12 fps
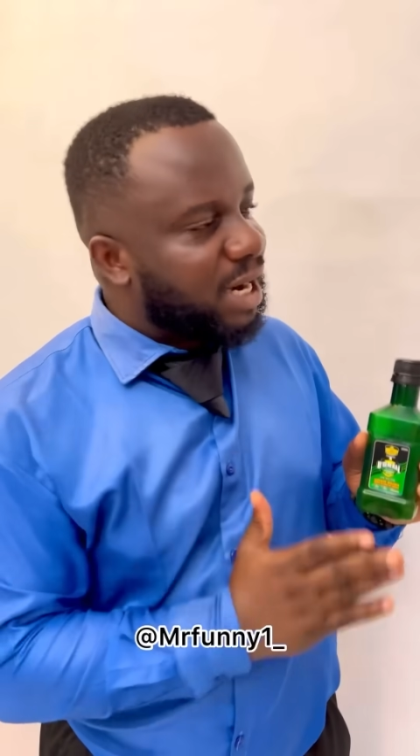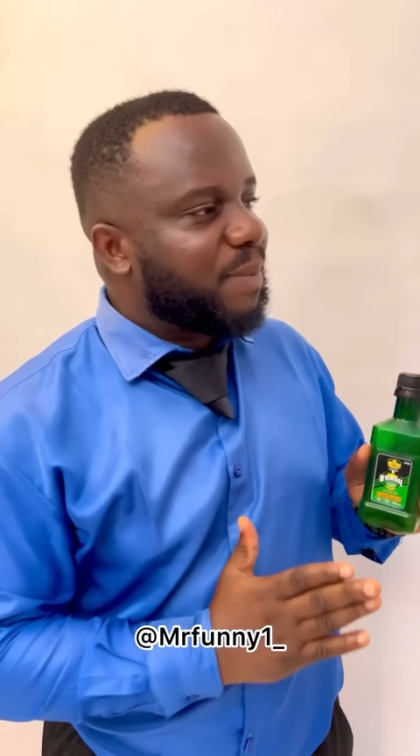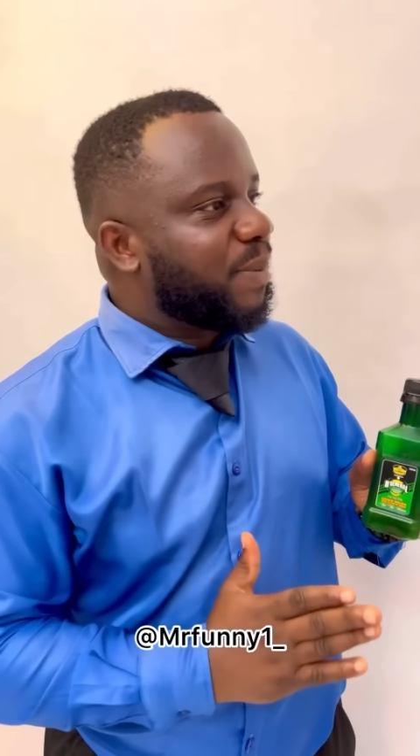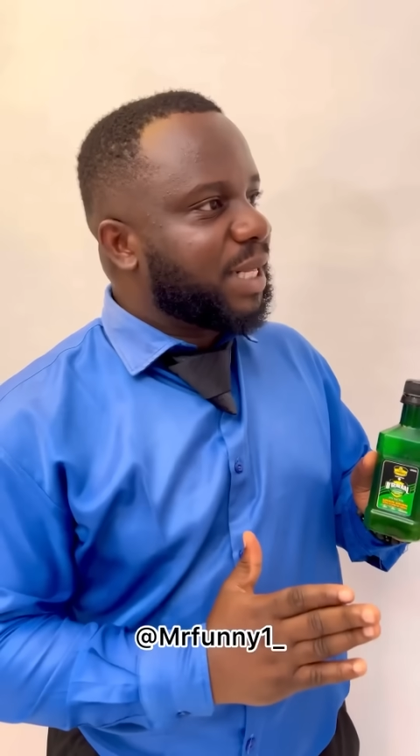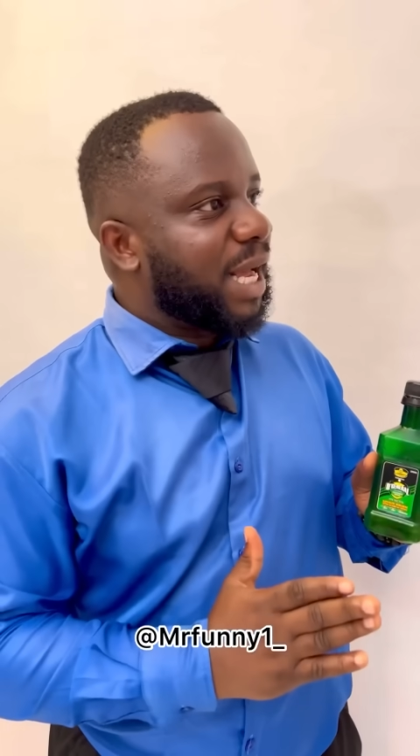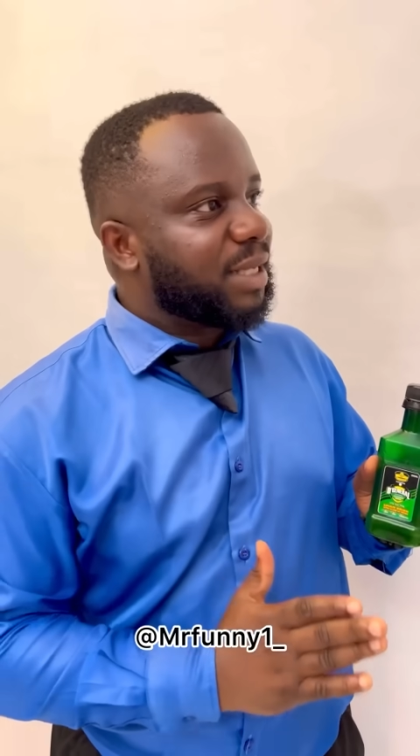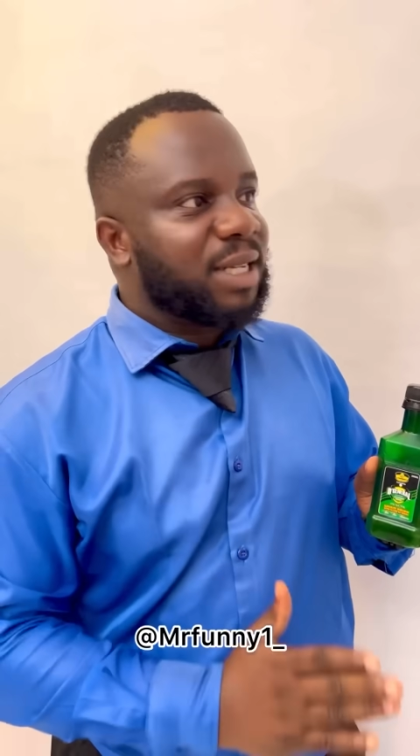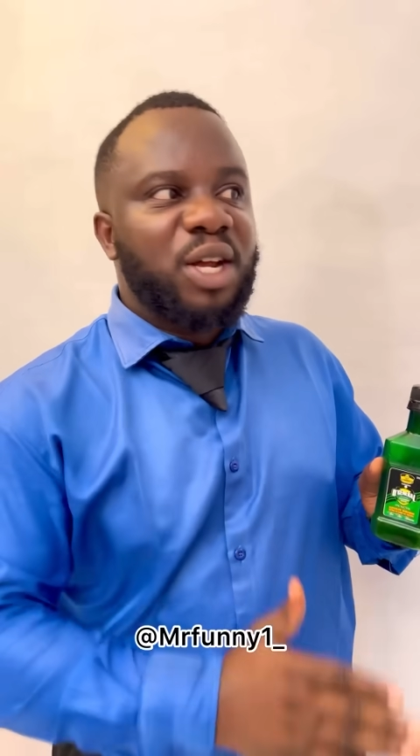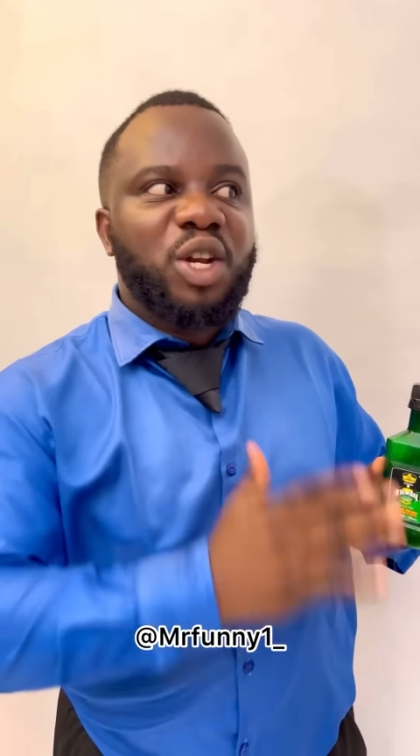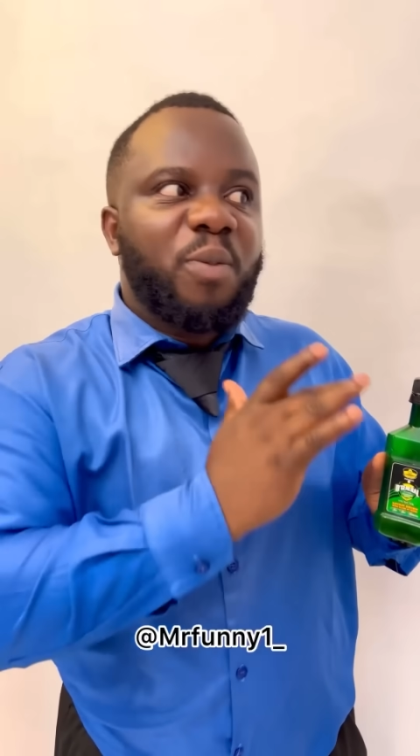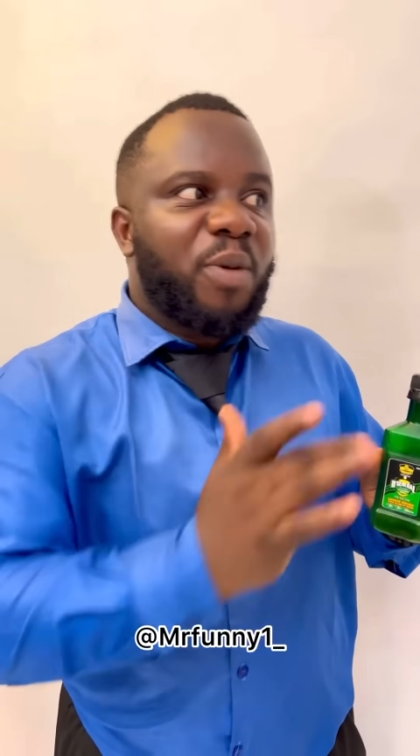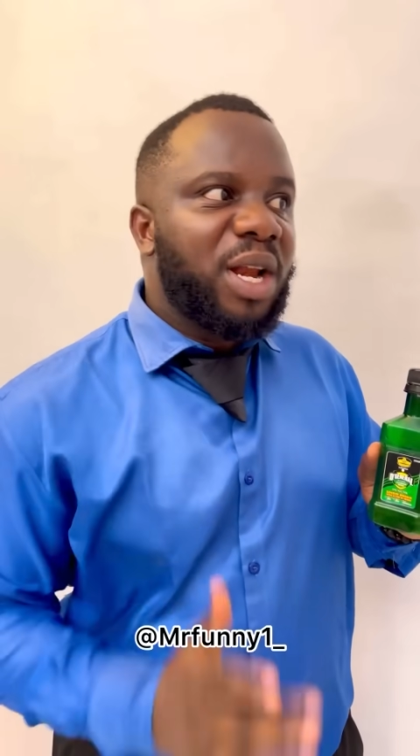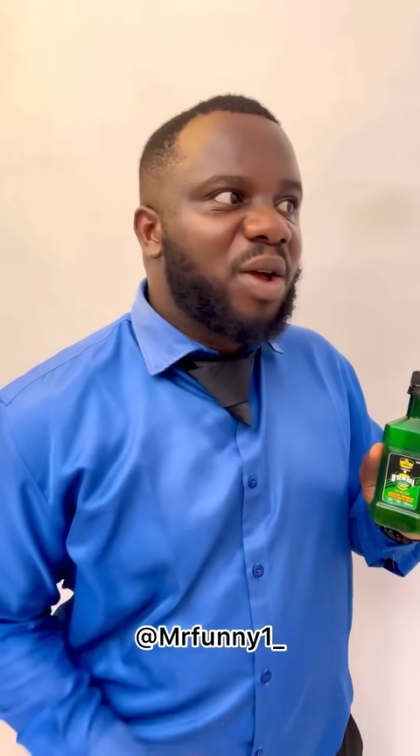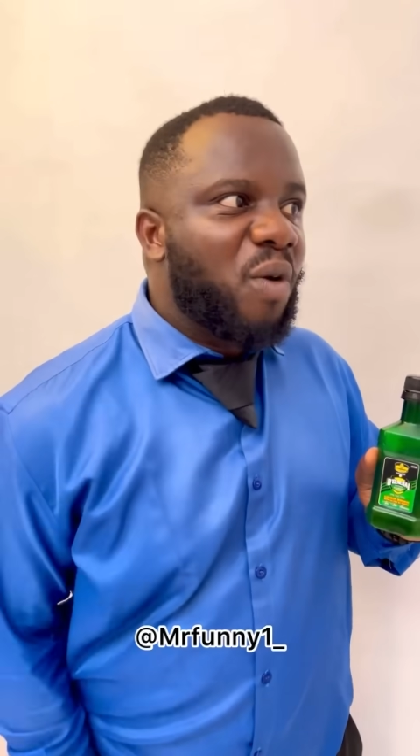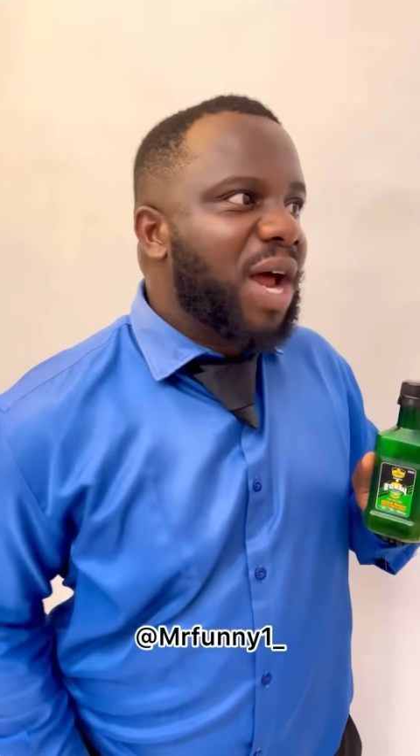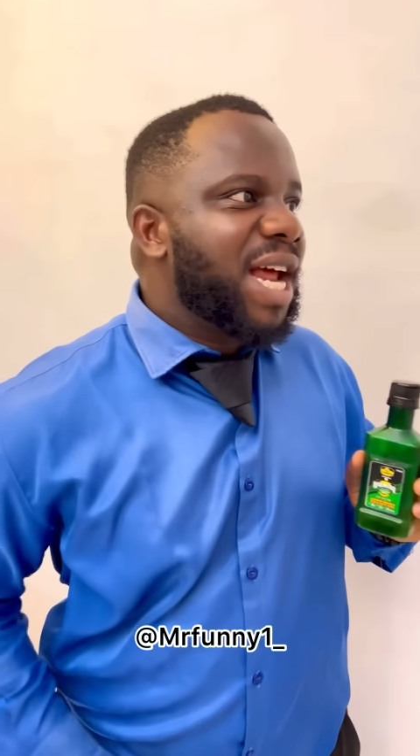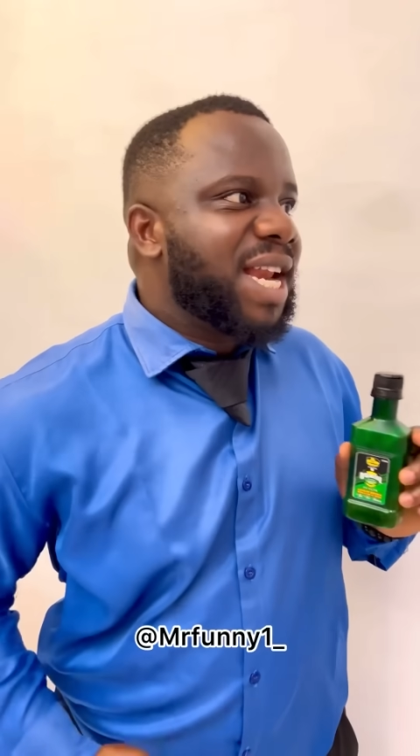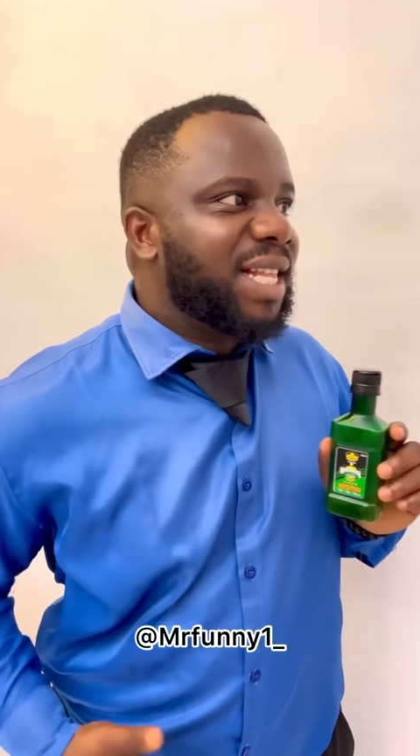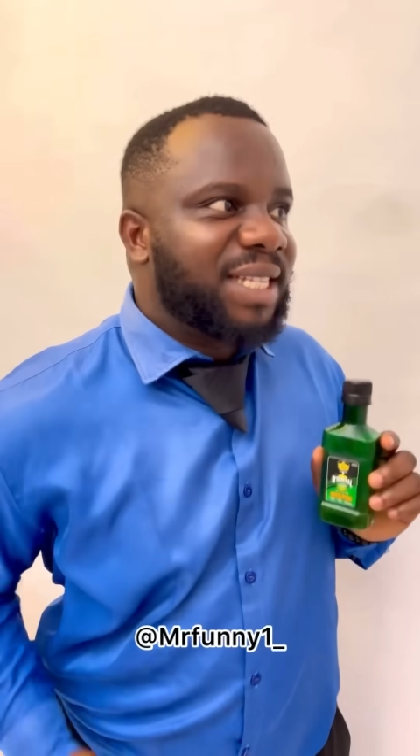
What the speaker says: Bitters, nobody wanna they